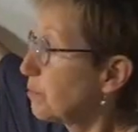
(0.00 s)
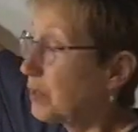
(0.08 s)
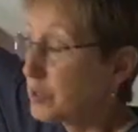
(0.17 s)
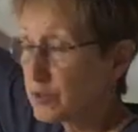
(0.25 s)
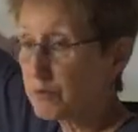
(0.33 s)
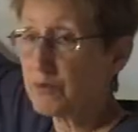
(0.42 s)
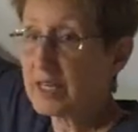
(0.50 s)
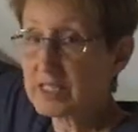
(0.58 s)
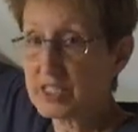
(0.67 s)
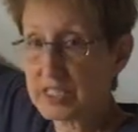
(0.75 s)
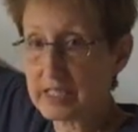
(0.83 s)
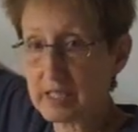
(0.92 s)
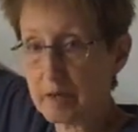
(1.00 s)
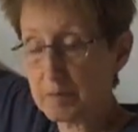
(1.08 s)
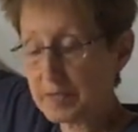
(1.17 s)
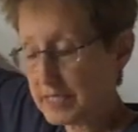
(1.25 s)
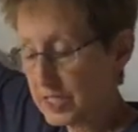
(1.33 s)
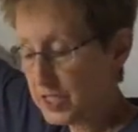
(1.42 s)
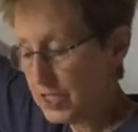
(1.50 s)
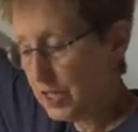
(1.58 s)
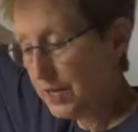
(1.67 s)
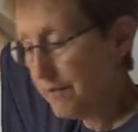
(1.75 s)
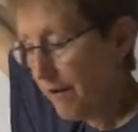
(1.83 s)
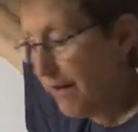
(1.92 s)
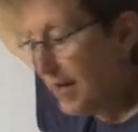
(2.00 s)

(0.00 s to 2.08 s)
partial fraction decomposition on.